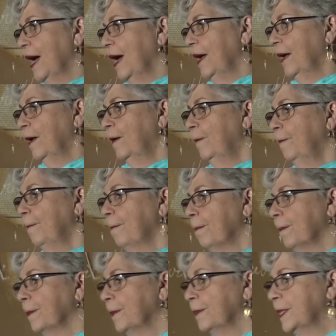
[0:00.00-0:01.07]
Um,
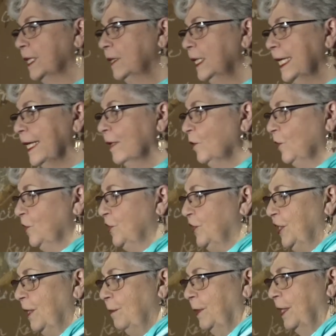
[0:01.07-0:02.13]
the
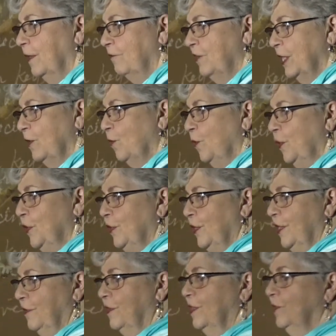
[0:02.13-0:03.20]
leadership of the order
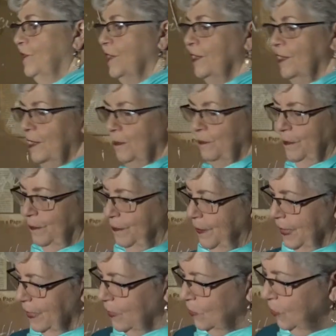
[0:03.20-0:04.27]
at the time
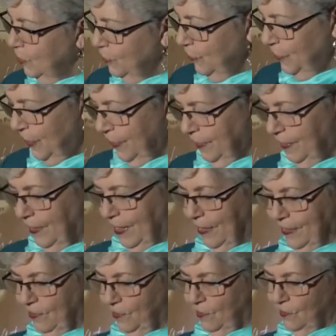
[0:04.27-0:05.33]
included
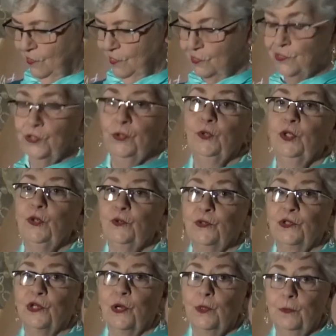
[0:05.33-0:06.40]
uh, Sister Luke
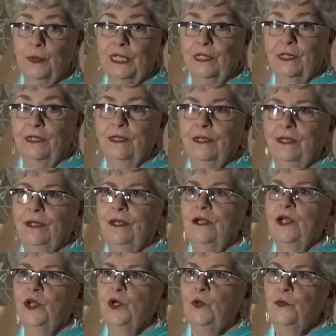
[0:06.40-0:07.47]
Tobin,
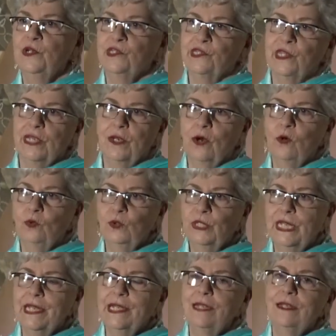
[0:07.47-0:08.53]
who was the
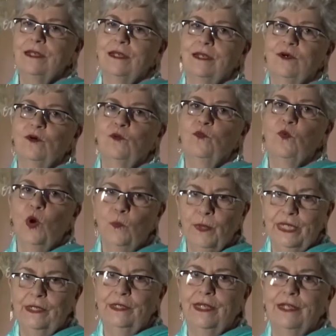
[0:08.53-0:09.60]
only
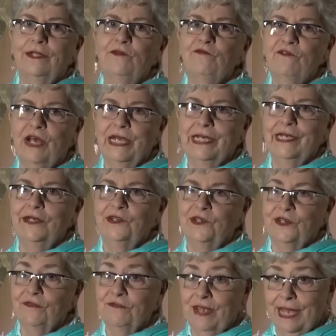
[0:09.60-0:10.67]
woman invited
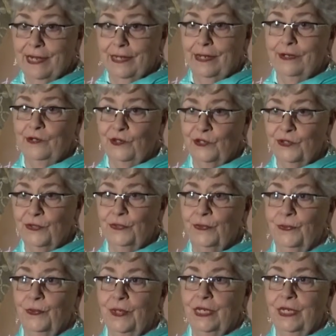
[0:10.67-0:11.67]
to Vatican II.